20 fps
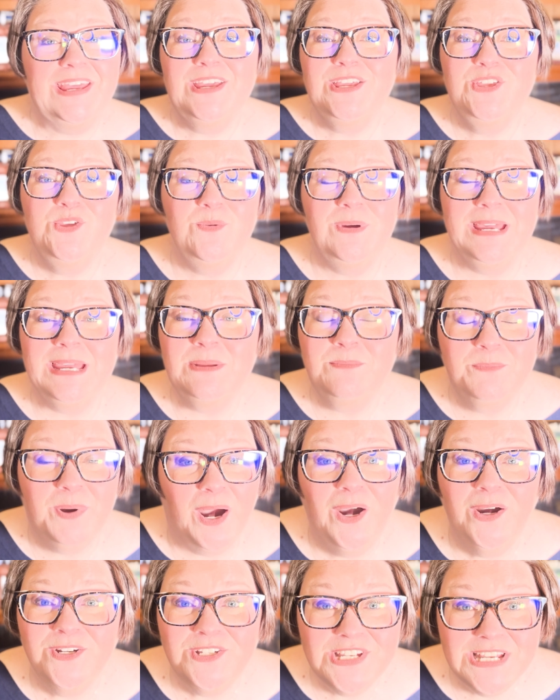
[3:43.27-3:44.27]
You can
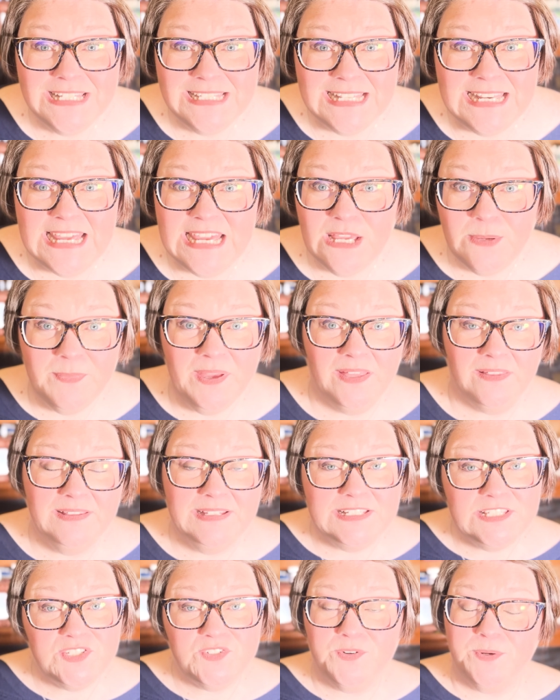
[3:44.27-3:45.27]
purchase an email
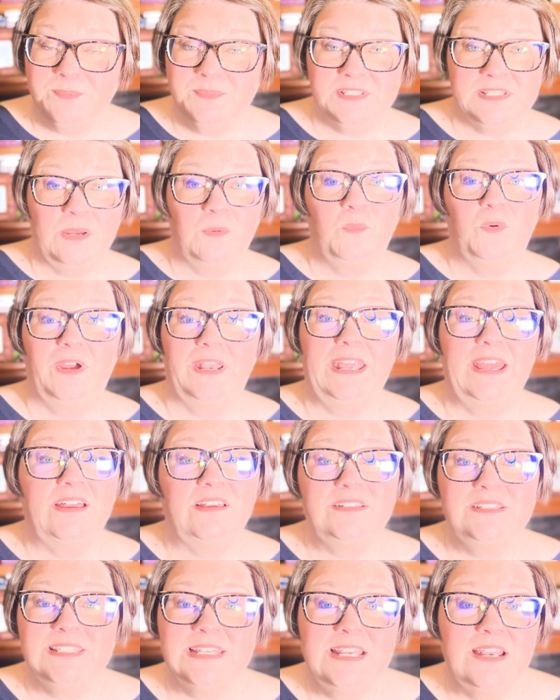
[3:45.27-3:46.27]
list from someone
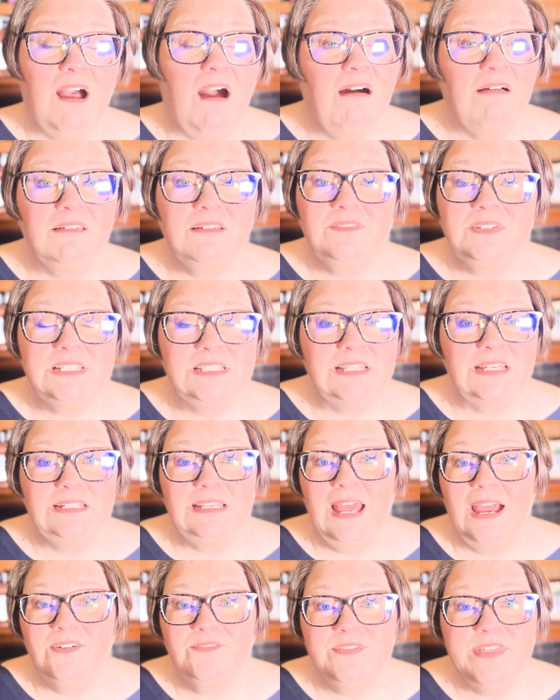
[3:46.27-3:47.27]
else and all of a sudden
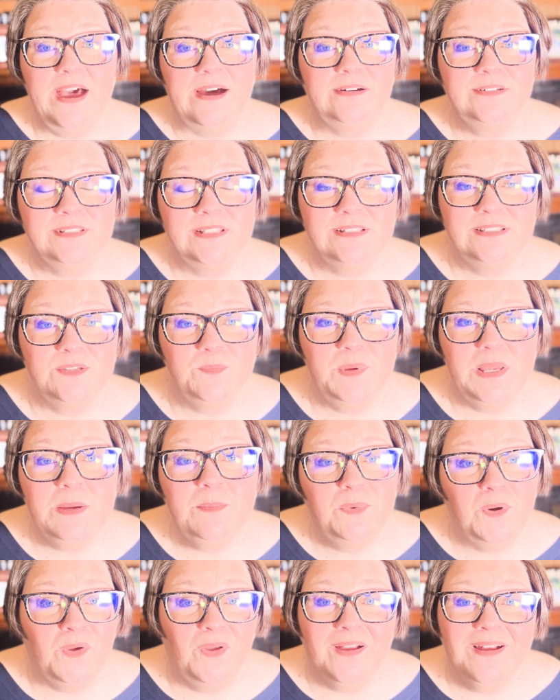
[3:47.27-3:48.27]
have thousands of
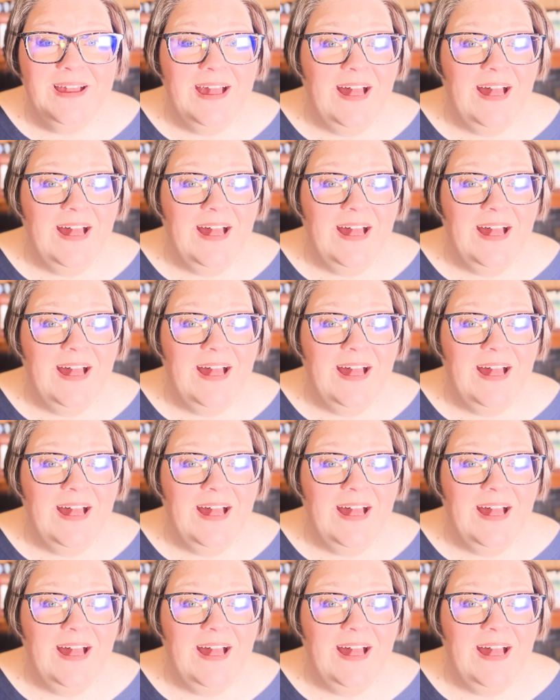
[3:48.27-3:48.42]
people.